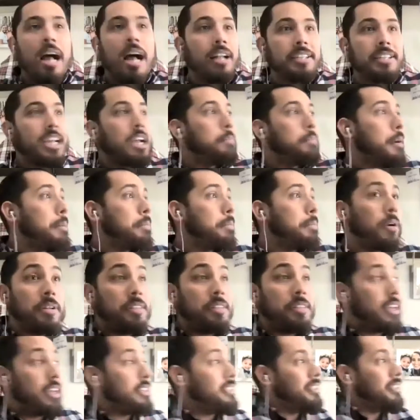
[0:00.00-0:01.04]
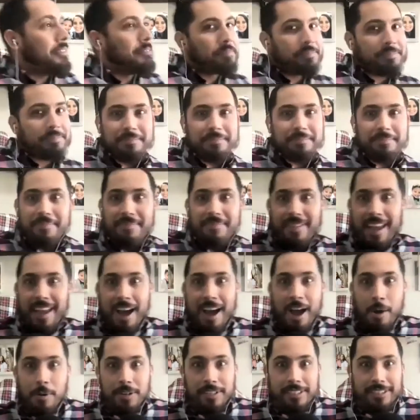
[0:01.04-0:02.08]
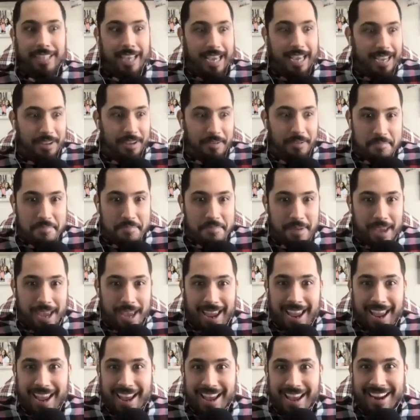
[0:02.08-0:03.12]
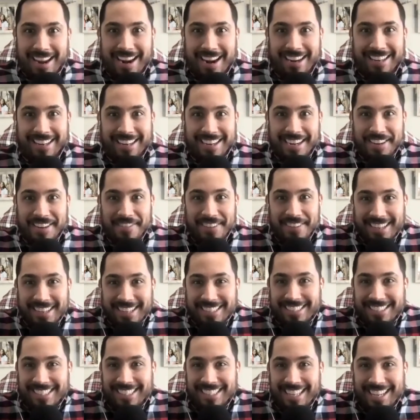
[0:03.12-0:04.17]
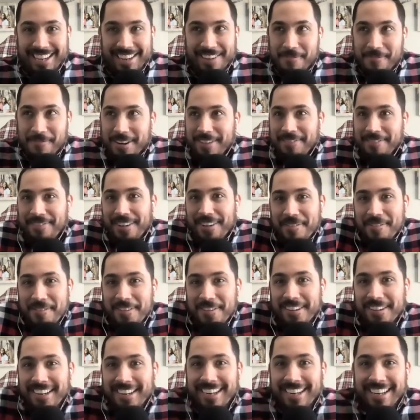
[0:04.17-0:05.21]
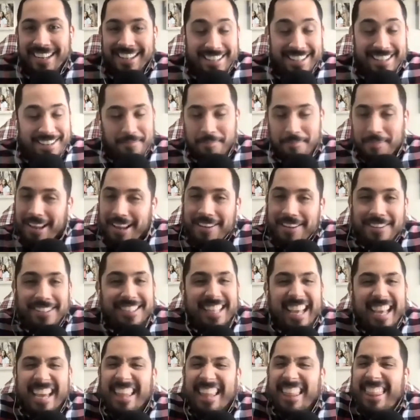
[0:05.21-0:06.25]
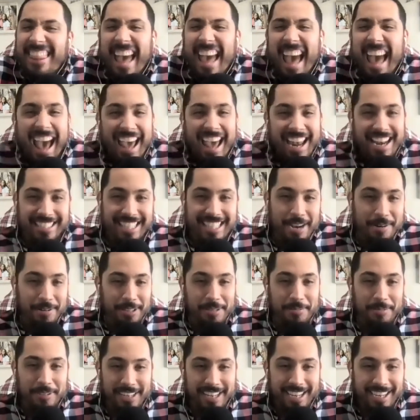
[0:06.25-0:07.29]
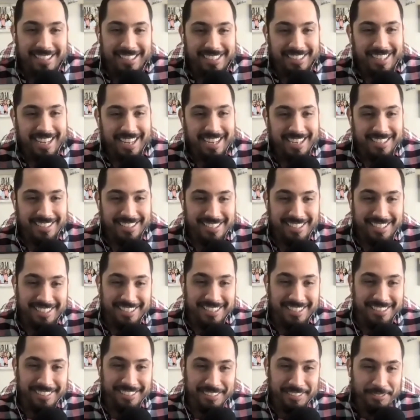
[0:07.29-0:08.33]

I'll take a pepperoni, thanks. I was like, man, I didn't even get to like, what if I wanted, it was like that. Is that what the bodegas are like, Cristina?